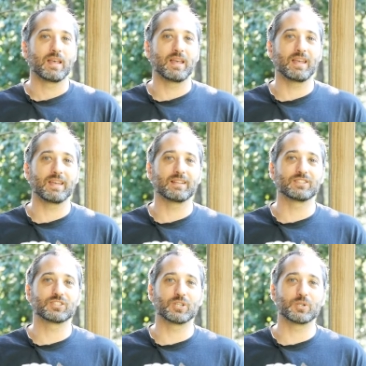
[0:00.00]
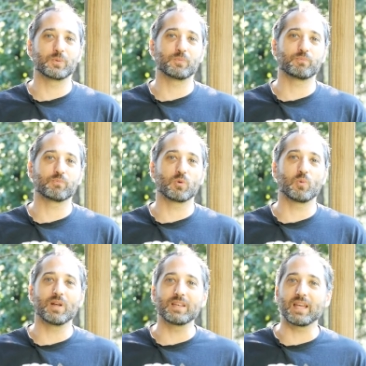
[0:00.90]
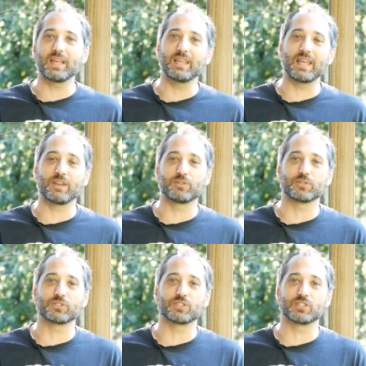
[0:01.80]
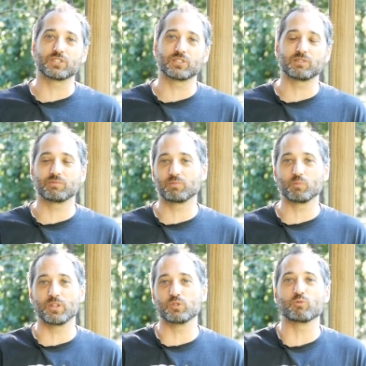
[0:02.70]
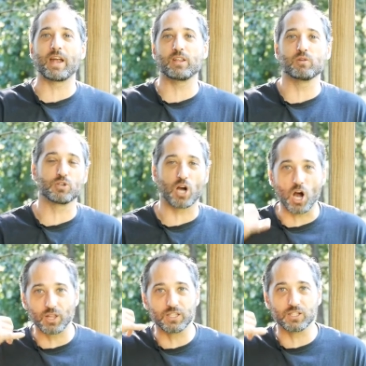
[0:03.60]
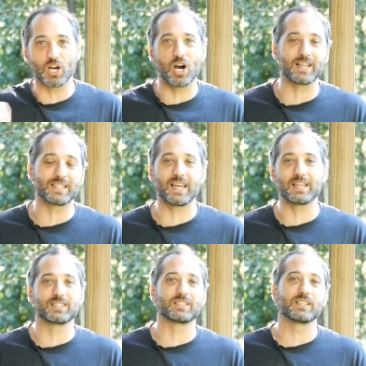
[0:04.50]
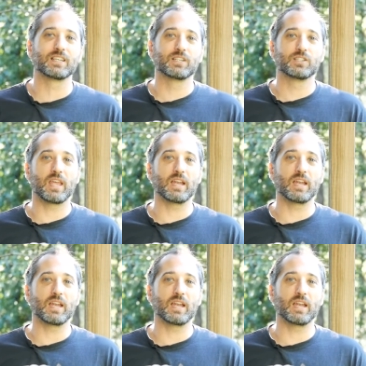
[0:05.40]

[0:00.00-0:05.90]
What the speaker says: And so one day he enters one of these radio call-in contests, and